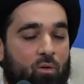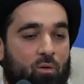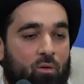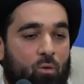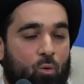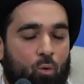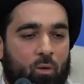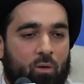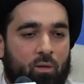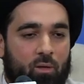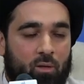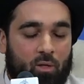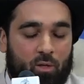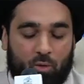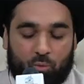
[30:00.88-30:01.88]
Or
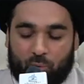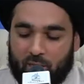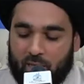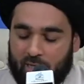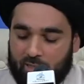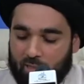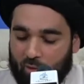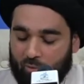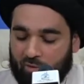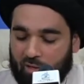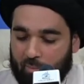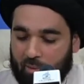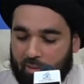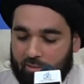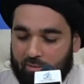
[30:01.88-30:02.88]
you realize that you've
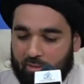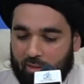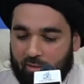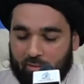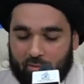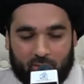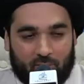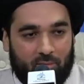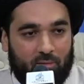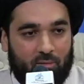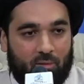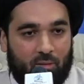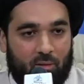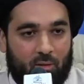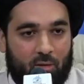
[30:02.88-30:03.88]
committed sin.
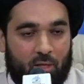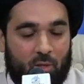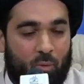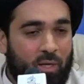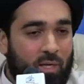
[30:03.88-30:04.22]
You want to